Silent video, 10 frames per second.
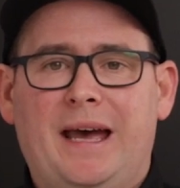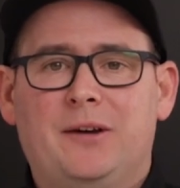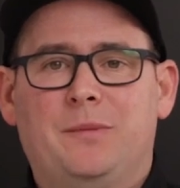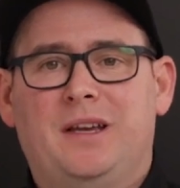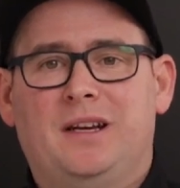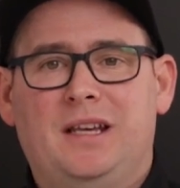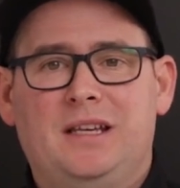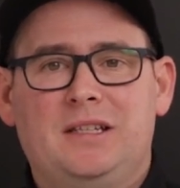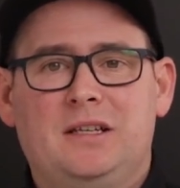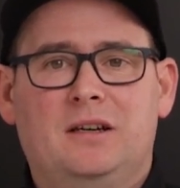how to make it
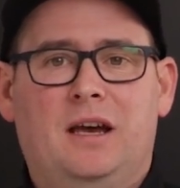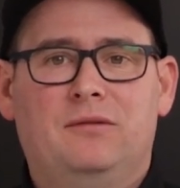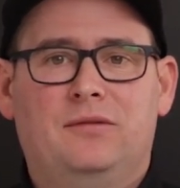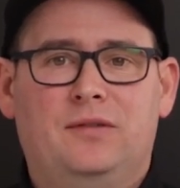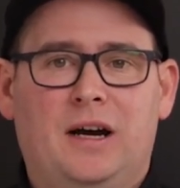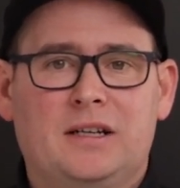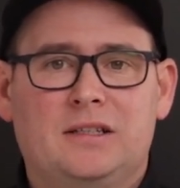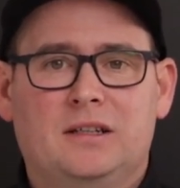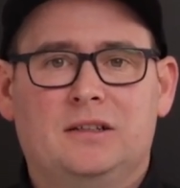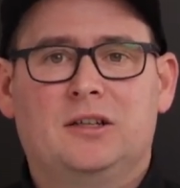easier and
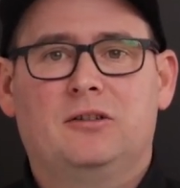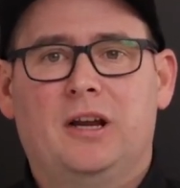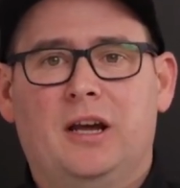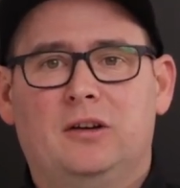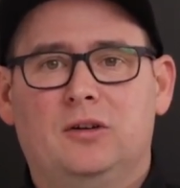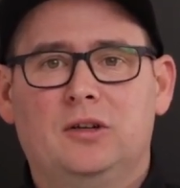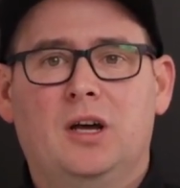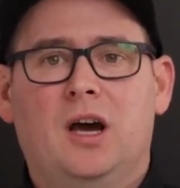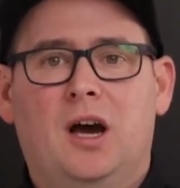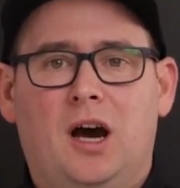faster to create
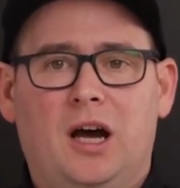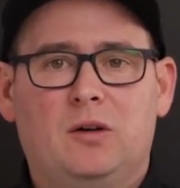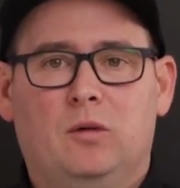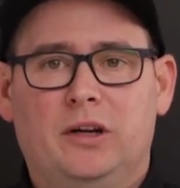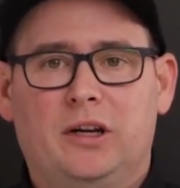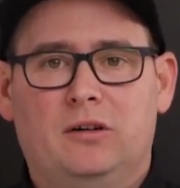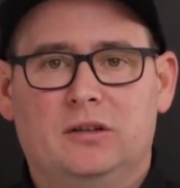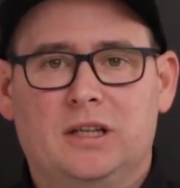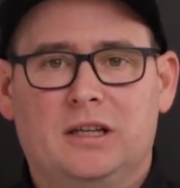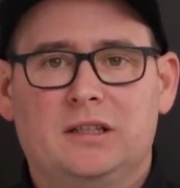good, high quality
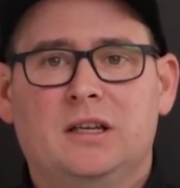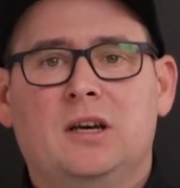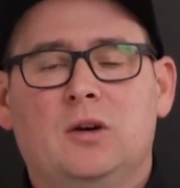content.